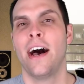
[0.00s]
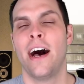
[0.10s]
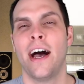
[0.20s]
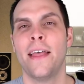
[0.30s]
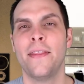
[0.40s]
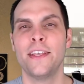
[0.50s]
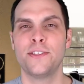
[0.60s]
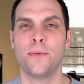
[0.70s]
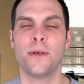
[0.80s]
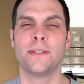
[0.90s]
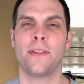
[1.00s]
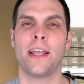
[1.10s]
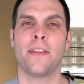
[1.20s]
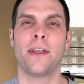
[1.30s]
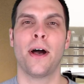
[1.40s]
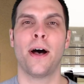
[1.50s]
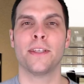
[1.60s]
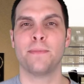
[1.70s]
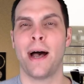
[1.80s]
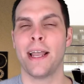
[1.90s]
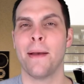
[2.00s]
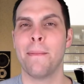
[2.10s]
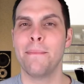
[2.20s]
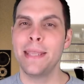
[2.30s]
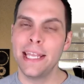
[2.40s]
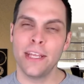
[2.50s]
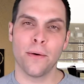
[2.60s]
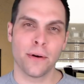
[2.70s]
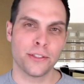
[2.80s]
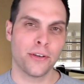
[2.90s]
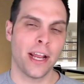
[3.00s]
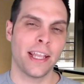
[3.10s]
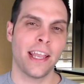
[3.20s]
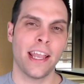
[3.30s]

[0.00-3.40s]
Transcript: Uh, and this was likely caused by a meteor strike.